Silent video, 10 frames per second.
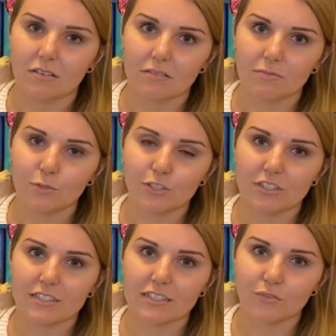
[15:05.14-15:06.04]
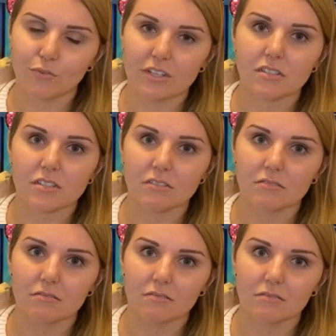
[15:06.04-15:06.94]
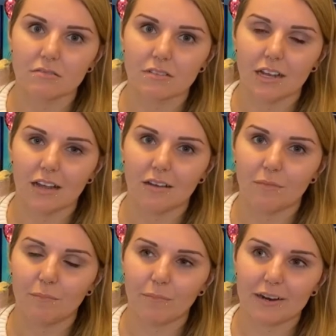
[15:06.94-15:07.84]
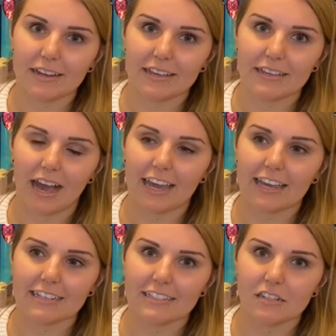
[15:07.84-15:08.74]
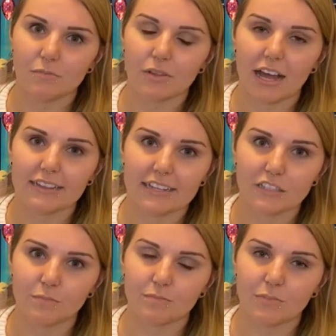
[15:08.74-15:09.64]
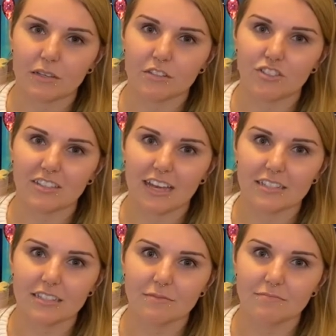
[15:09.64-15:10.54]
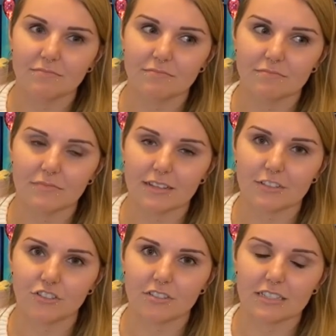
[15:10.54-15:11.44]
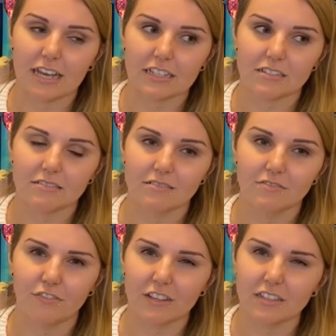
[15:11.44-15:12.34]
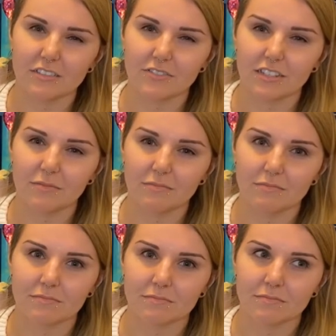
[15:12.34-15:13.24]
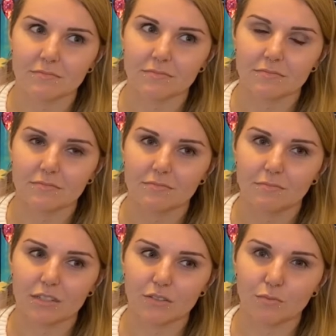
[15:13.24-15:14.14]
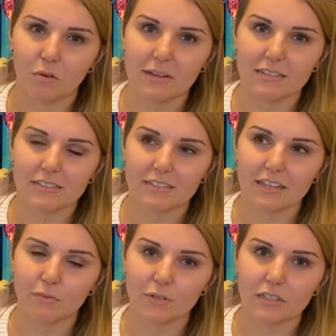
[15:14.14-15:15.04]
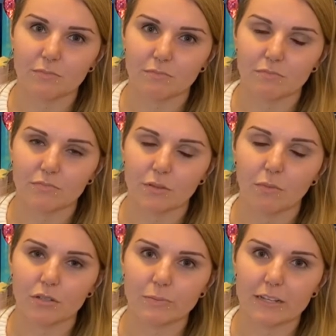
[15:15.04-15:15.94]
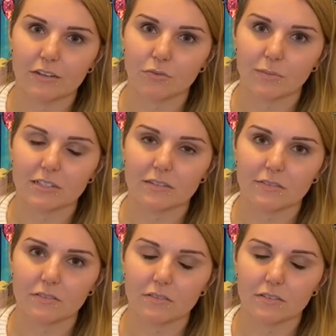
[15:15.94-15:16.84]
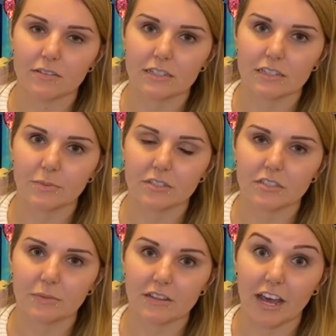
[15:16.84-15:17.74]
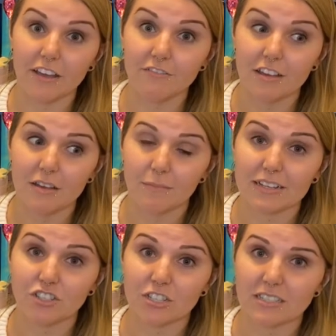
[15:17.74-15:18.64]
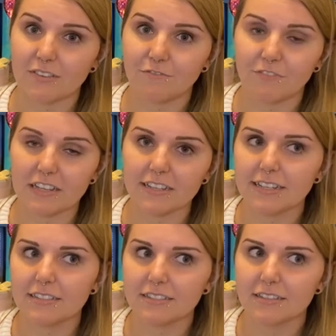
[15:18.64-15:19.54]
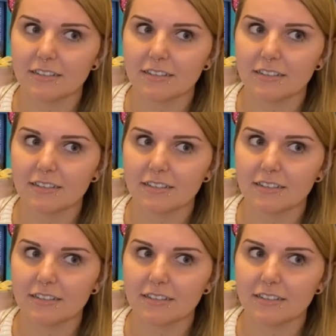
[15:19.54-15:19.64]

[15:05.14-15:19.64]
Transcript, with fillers: well, she doesn't give a reason. But I, I guess it's implied that it's because she likes him. Like, she has feelings for him. But their romance is, like, really the most bland romance I've ever experienced in my life because she doesn't have feelings.